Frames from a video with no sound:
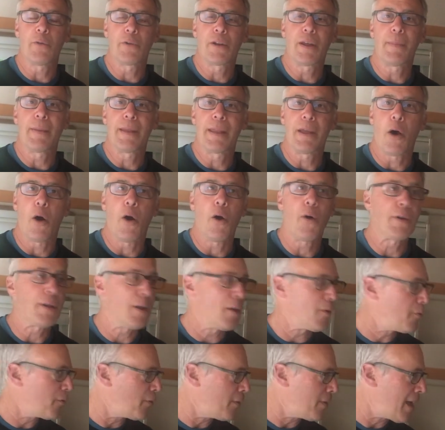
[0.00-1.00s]
It'll give me the
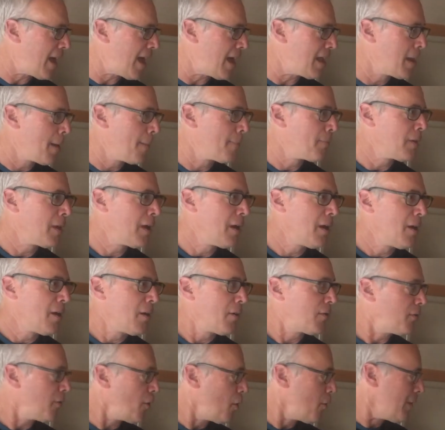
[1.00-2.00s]
audio for that.
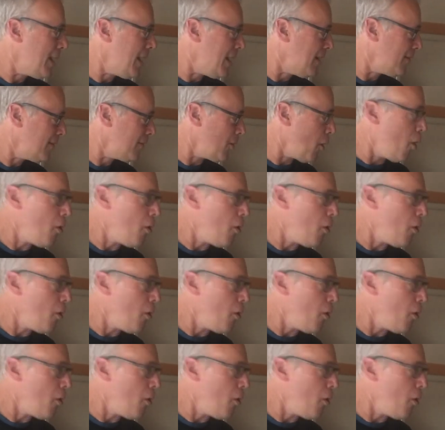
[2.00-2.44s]
So it's